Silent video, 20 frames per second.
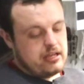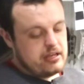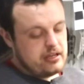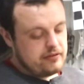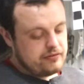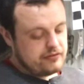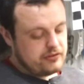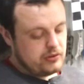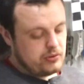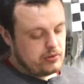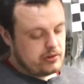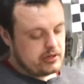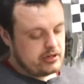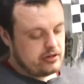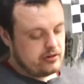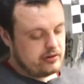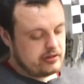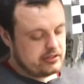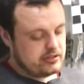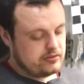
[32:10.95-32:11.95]
If you are
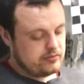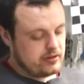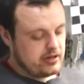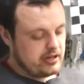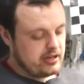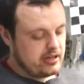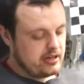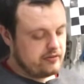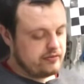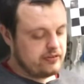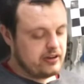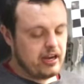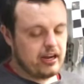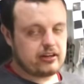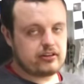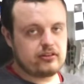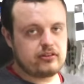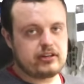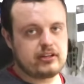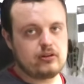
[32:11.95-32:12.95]
going to run a
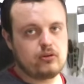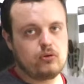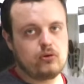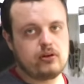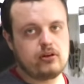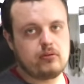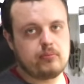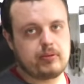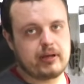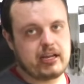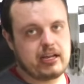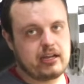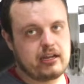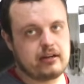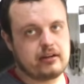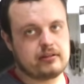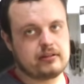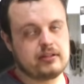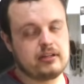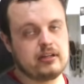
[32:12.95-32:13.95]
factory oil
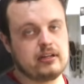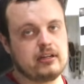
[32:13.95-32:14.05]
pan,